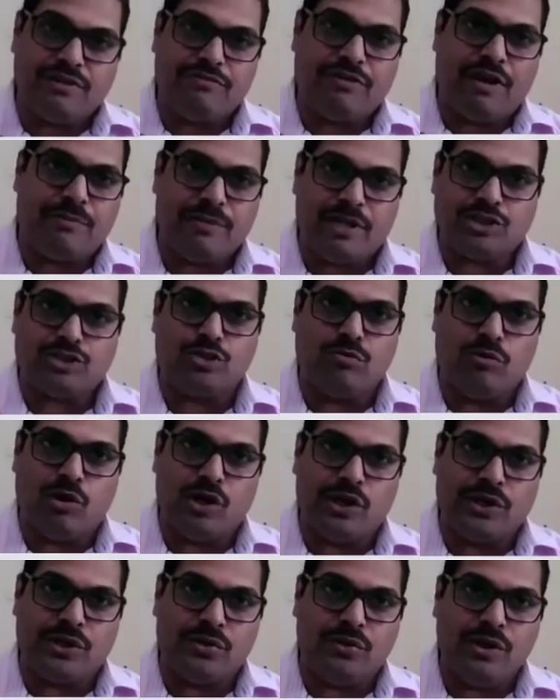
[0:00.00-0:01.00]
the Fab-2
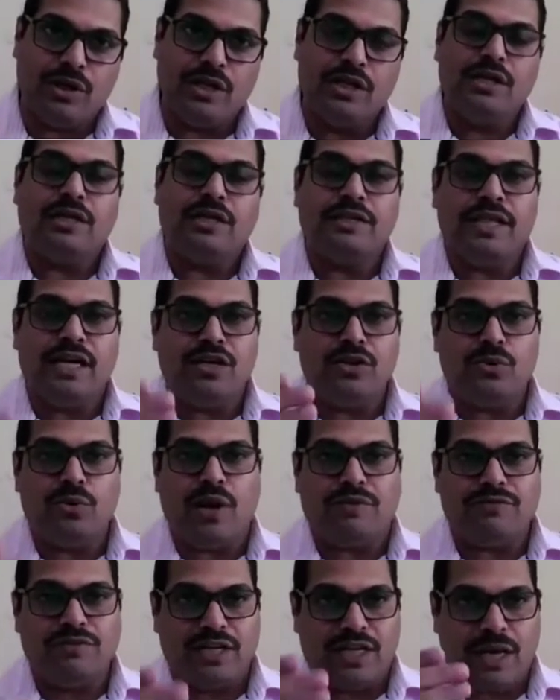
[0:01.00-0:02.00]
molecule. Then you
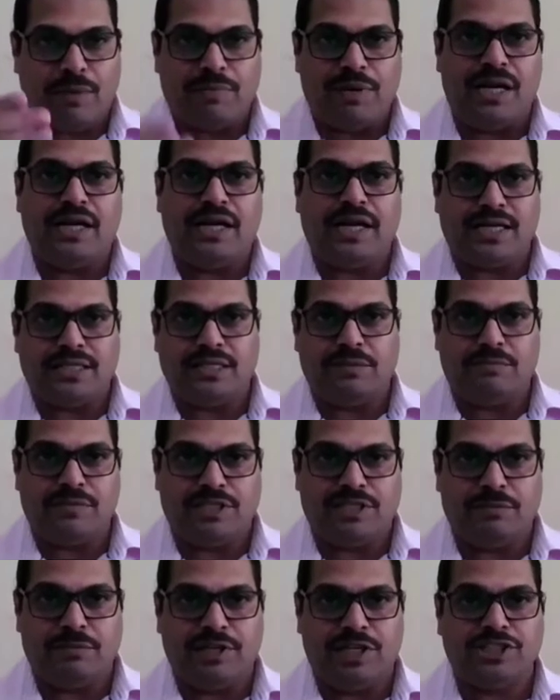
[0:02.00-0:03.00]
have the caprylic acid
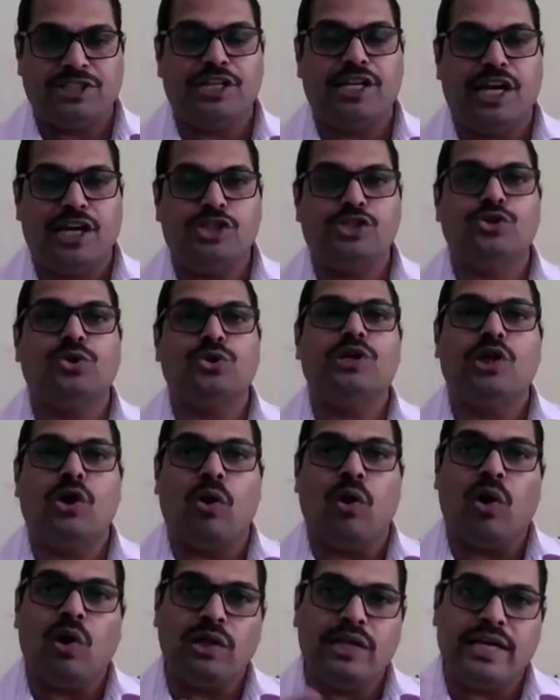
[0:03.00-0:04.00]
precipitation, ensuring
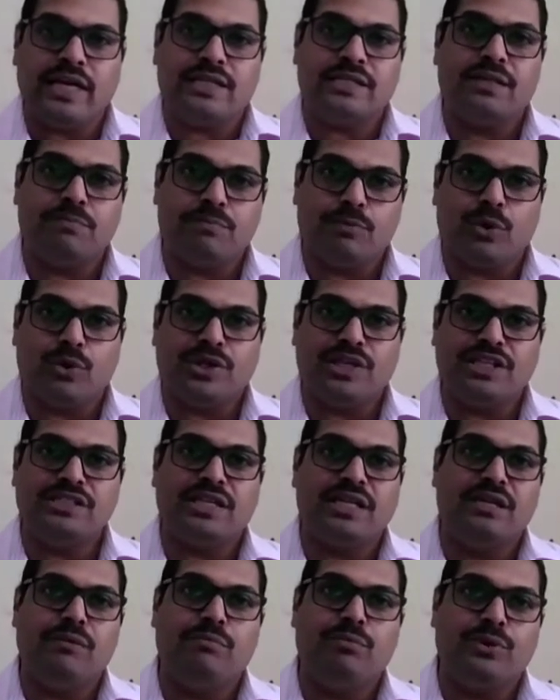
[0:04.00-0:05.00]
all the other proteins
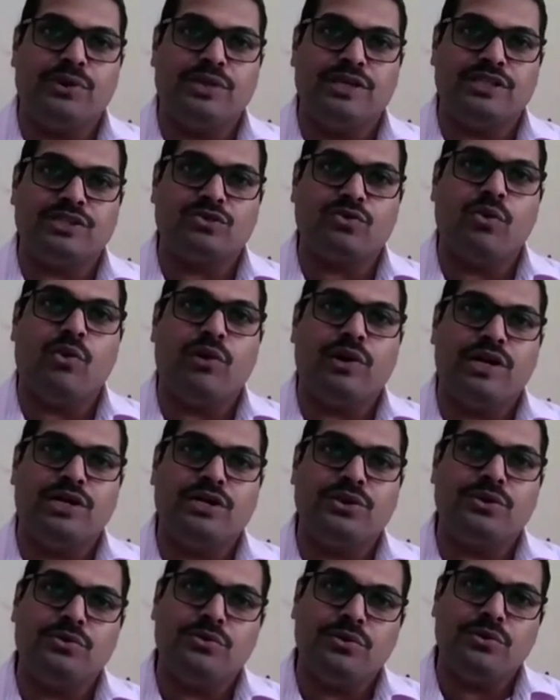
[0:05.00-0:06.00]
and impurities go
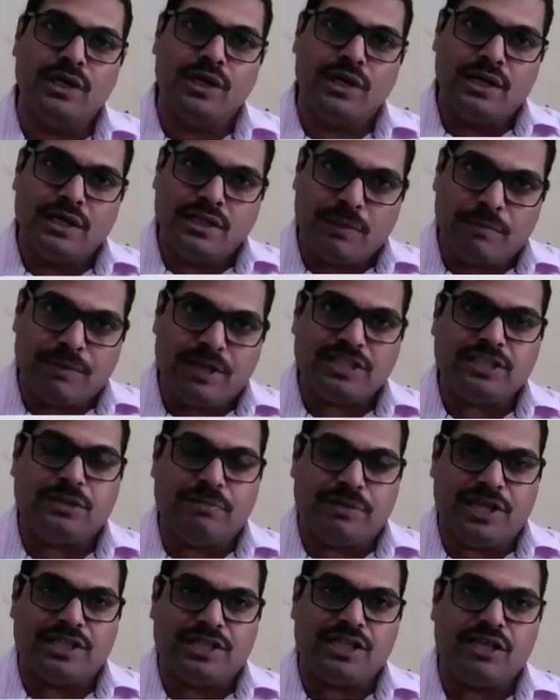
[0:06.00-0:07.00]
into the
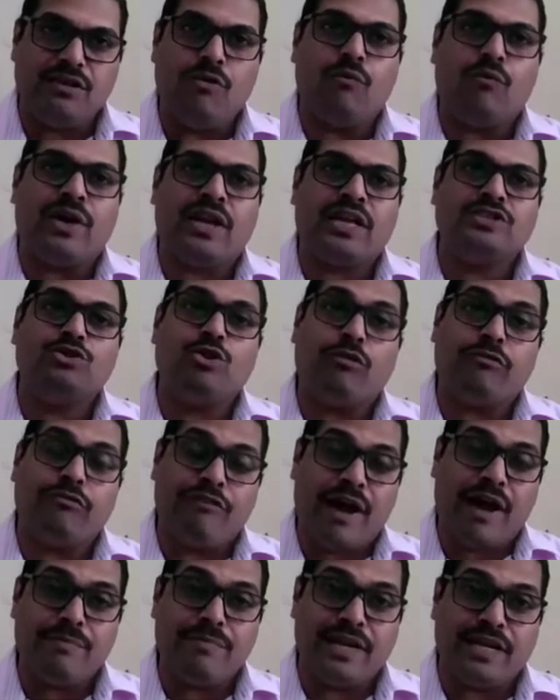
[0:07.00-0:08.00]
precipitation, whereas your
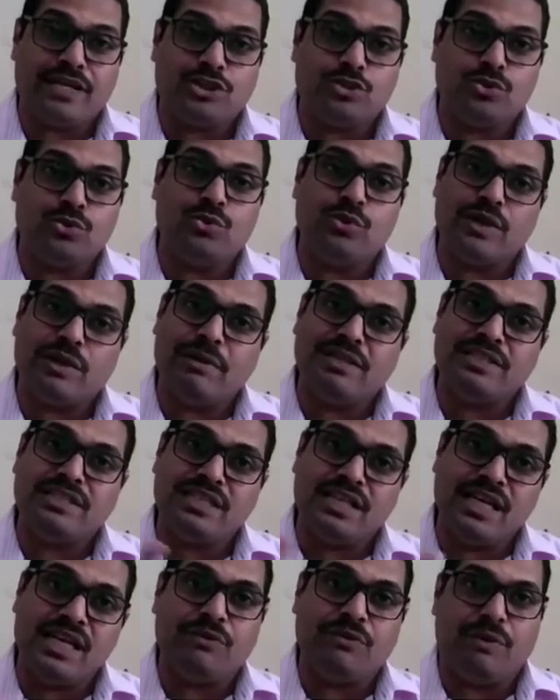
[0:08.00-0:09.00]
Fab-2 remains
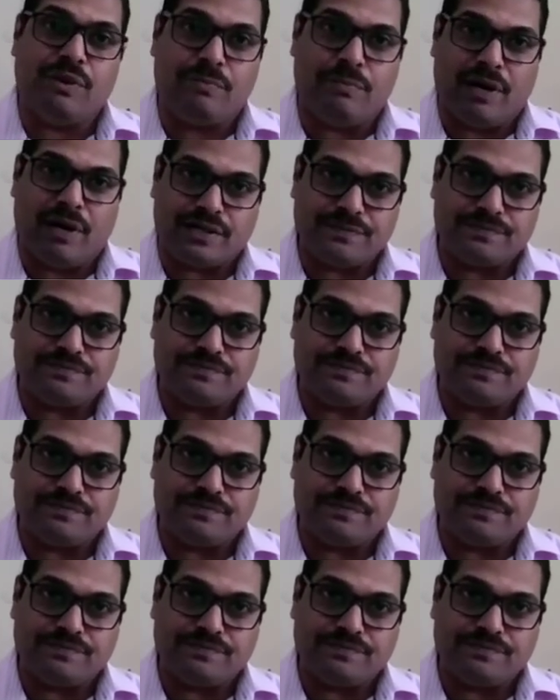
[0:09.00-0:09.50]
in a liquid part.